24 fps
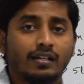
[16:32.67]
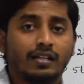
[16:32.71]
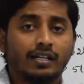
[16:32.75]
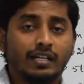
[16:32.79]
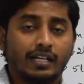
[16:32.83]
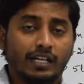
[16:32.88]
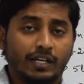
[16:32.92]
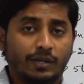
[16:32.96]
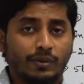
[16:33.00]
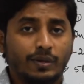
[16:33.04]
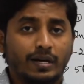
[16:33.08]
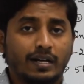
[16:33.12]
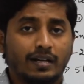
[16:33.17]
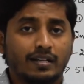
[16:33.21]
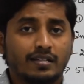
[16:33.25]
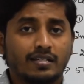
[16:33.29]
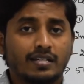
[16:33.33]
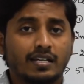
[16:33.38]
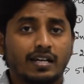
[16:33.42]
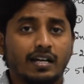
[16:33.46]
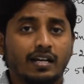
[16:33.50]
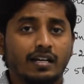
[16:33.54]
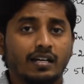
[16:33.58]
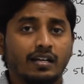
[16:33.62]
Did you
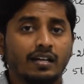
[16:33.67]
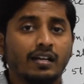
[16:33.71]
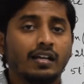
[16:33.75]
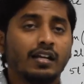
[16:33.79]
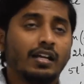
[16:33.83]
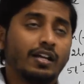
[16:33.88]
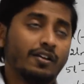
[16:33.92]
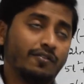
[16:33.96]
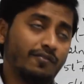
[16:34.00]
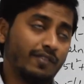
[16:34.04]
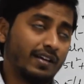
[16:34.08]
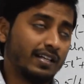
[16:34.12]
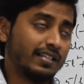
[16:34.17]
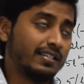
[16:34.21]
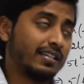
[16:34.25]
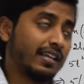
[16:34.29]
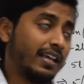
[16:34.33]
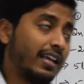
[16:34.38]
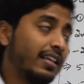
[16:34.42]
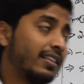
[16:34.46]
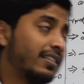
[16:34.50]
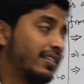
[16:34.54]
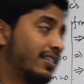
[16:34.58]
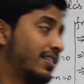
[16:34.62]
understand? Once
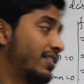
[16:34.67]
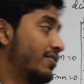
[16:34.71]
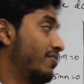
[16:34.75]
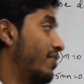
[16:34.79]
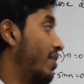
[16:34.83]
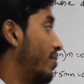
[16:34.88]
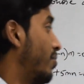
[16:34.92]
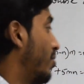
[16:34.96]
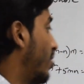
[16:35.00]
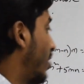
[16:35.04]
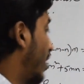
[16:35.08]
again, this is one more